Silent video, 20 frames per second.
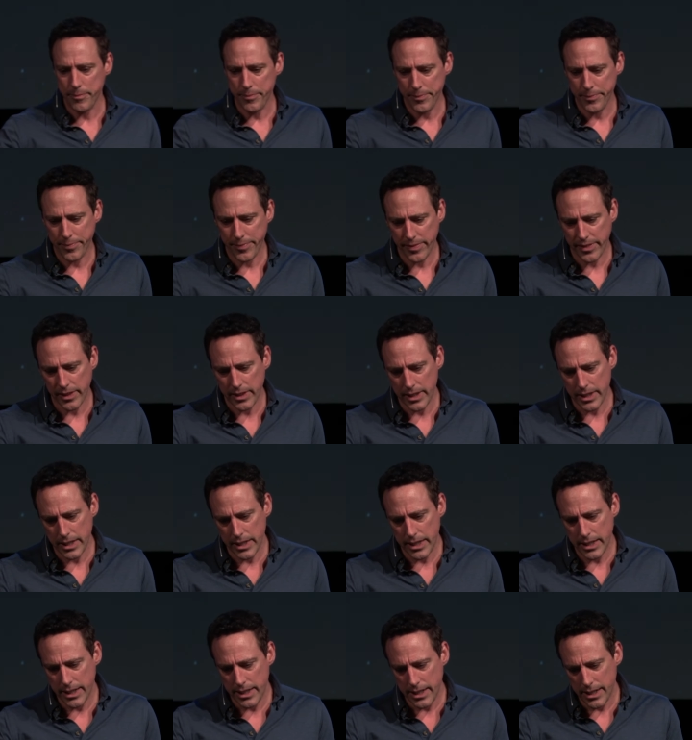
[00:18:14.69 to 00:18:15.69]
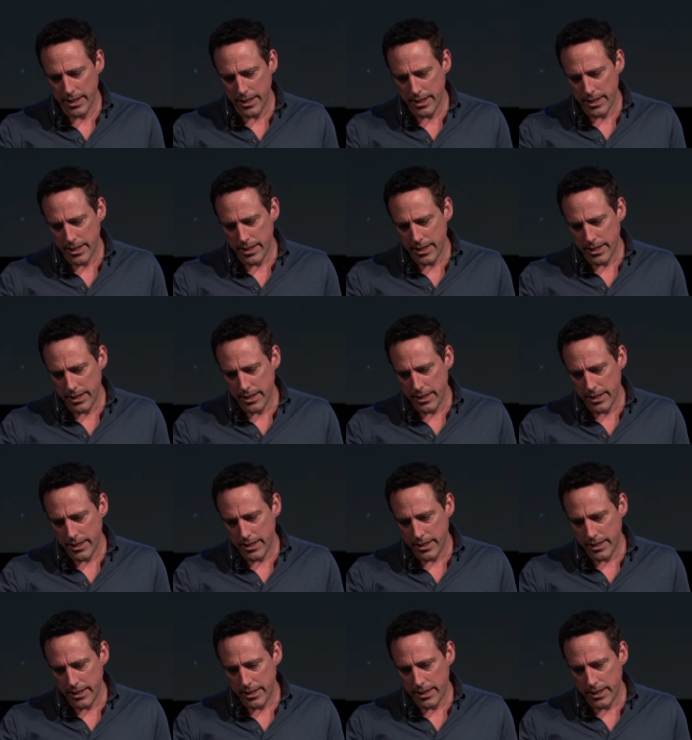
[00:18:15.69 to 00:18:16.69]

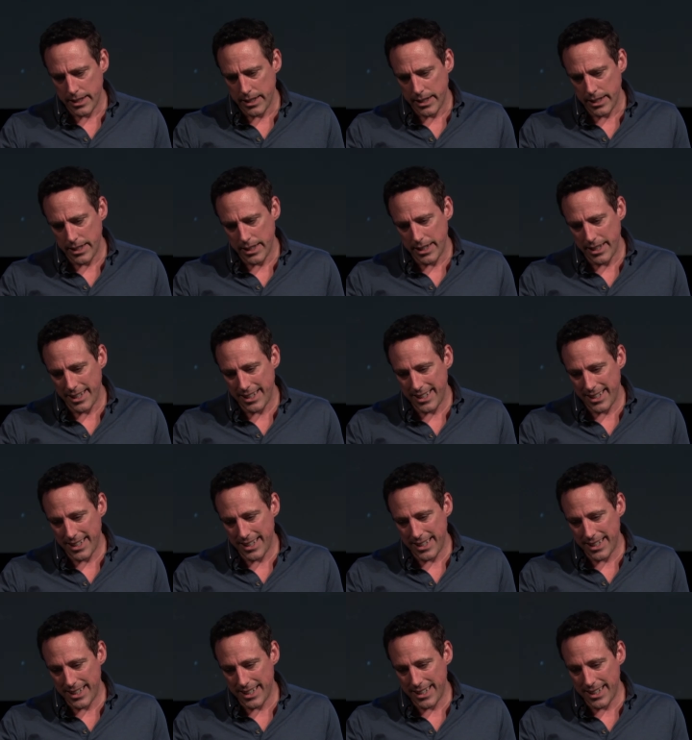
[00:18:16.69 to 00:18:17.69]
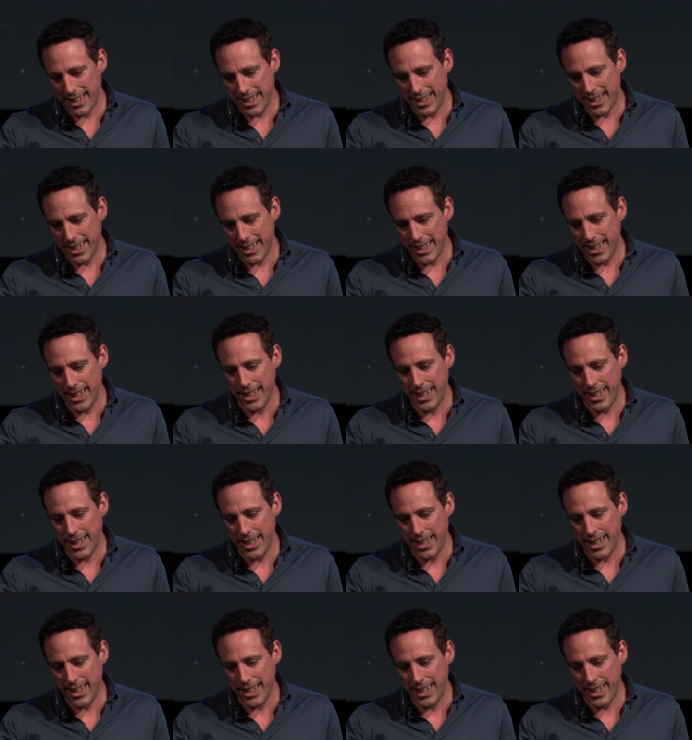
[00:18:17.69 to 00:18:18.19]
(no one is talking)